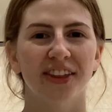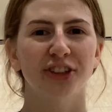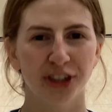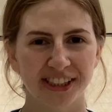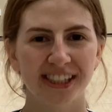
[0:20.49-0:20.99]
The
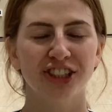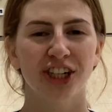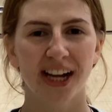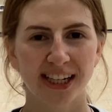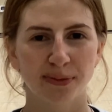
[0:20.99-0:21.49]

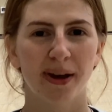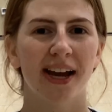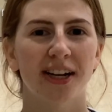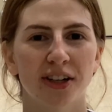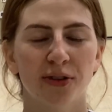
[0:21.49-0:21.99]
transition has
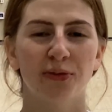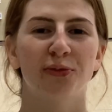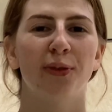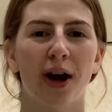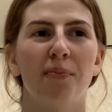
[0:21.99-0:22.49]

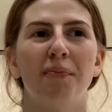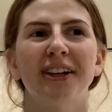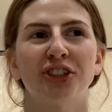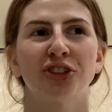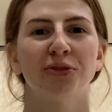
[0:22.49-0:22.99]
been
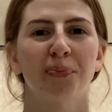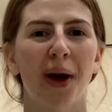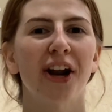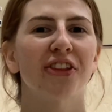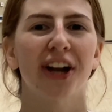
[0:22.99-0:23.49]
much
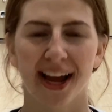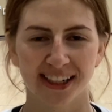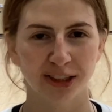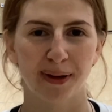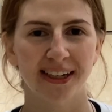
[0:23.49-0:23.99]
better than I
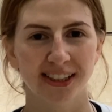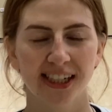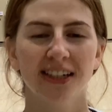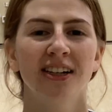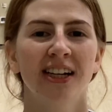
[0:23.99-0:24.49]

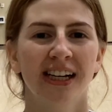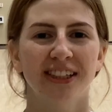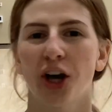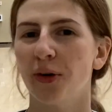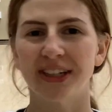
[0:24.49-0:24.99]
expected. It's
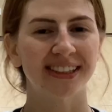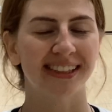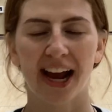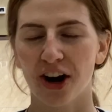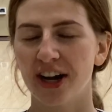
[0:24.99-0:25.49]
always
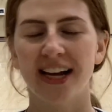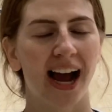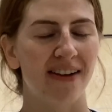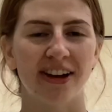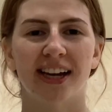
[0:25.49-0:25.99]
scary
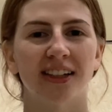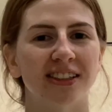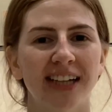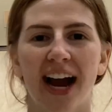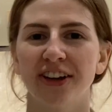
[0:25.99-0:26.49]
having an
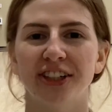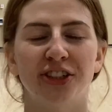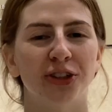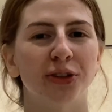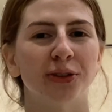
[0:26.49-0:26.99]
entirely
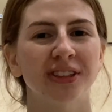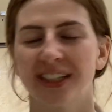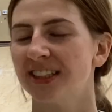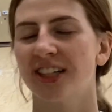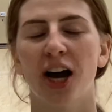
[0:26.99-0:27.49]
new
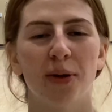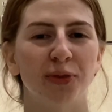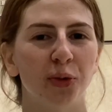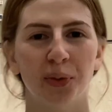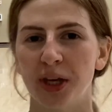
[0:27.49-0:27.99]
system,
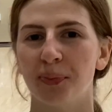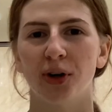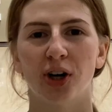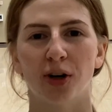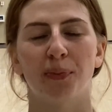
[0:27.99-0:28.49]
new
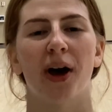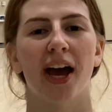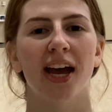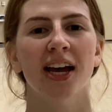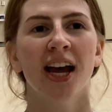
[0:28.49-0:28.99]
people, but